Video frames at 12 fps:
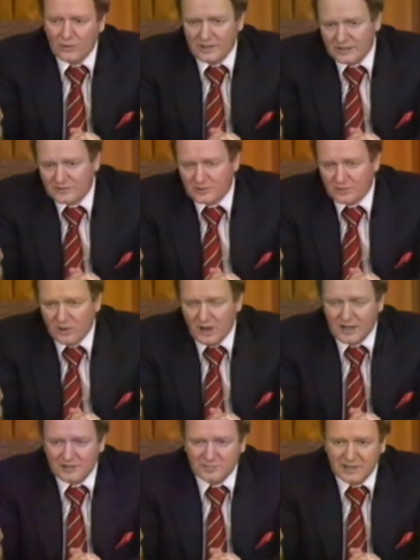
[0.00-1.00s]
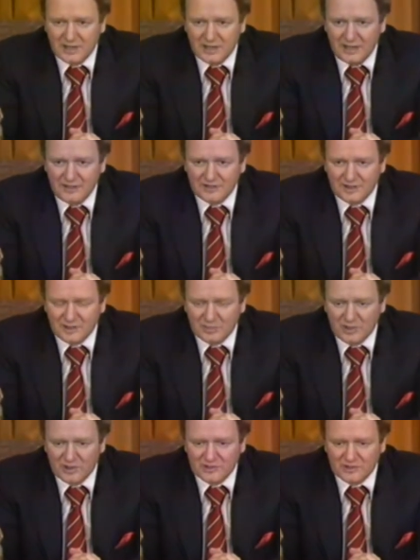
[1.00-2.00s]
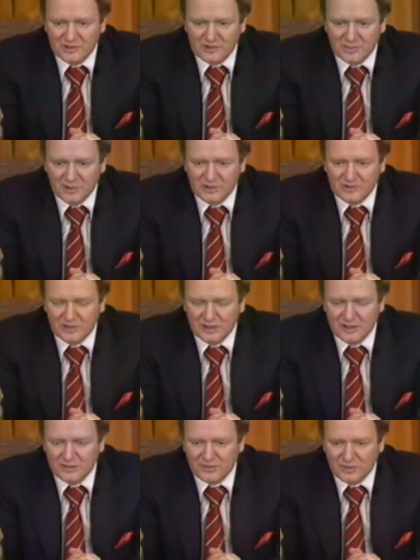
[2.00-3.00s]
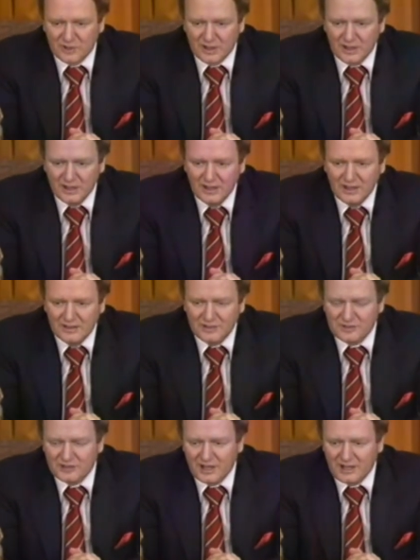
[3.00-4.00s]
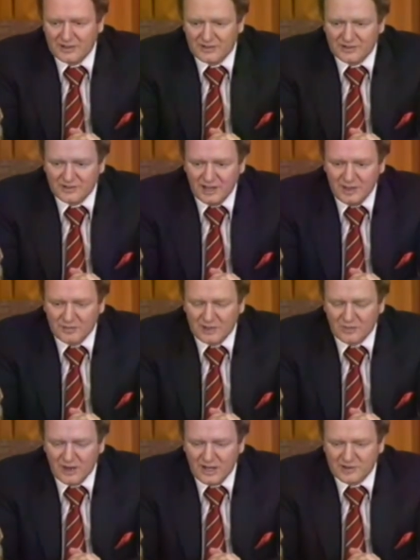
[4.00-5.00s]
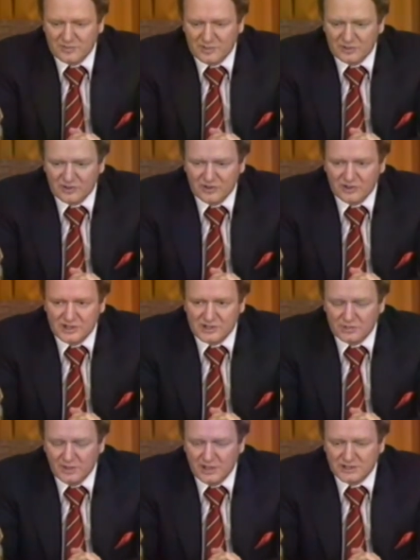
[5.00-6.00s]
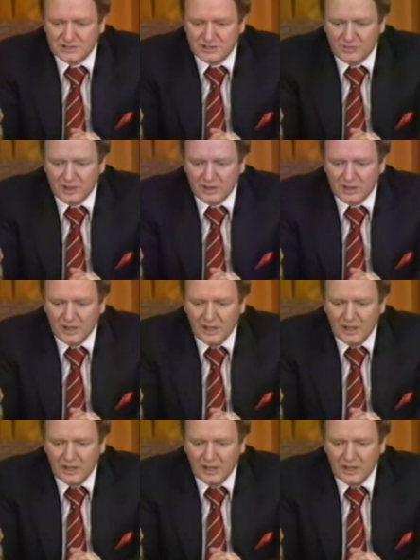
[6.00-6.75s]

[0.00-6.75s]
That's the Rothman case, that the person is a person in authority who's taken the statement. Rothman was a situation where